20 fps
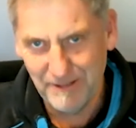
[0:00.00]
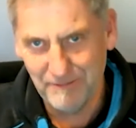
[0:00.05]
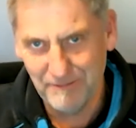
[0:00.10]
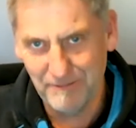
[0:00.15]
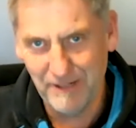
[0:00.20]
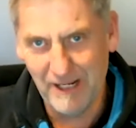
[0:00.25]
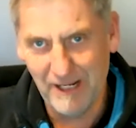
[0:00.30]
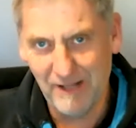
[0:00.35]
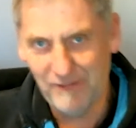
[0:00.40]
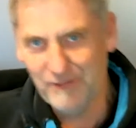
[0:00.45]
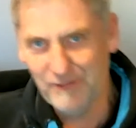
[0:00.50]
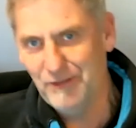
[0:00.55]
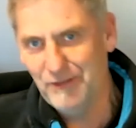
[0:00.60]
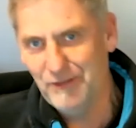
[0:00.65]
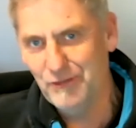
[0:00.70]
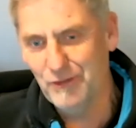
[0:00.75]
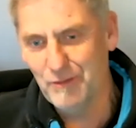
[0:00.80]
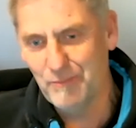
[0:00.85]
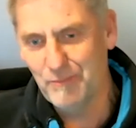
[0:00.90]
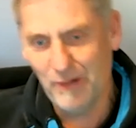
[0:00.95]
reality
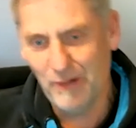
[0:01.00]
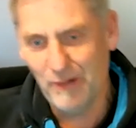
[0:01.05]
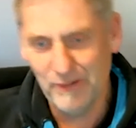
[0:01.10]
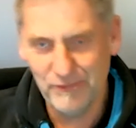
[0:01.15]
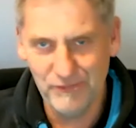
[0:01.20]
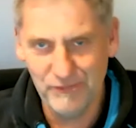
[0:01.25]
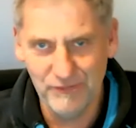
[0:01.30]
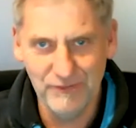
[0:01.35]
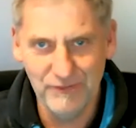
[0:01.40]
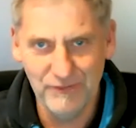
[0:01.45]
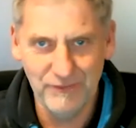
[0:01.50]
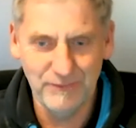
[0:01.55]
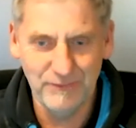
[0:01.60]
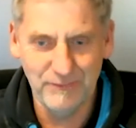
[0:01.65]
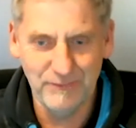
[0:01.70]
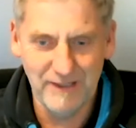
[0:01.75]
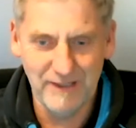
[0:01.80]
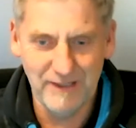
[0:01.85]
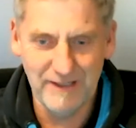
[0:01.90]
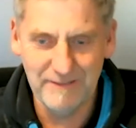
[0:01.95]
sort of bites, and
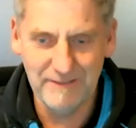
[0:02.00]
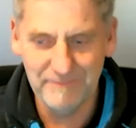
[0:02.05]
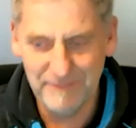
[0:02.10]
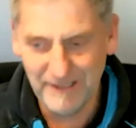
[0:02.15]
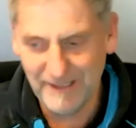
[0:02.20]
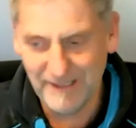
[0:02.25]
you